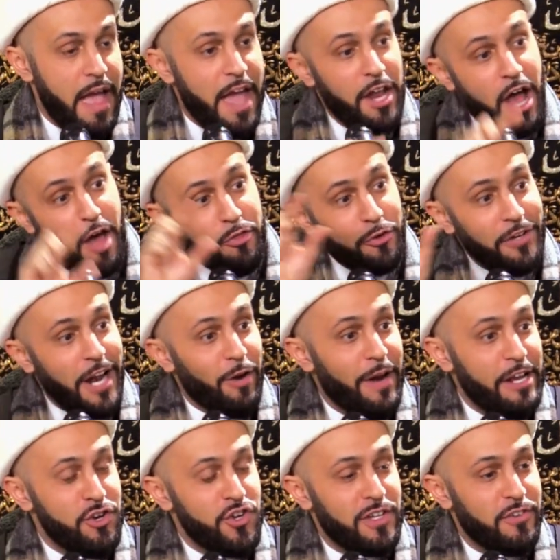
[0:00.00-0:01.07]
And other
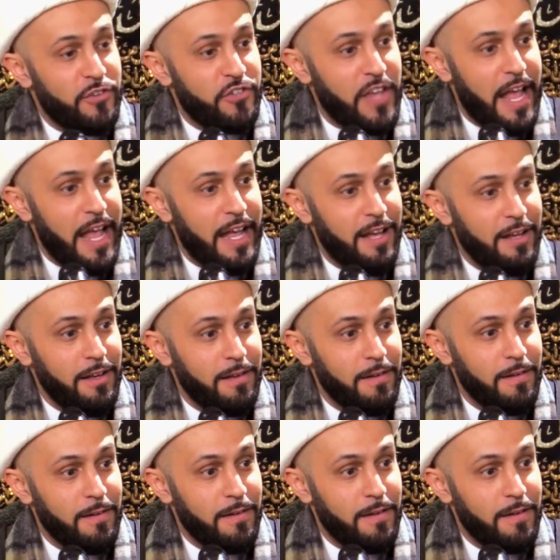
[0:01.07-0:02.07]
narrations say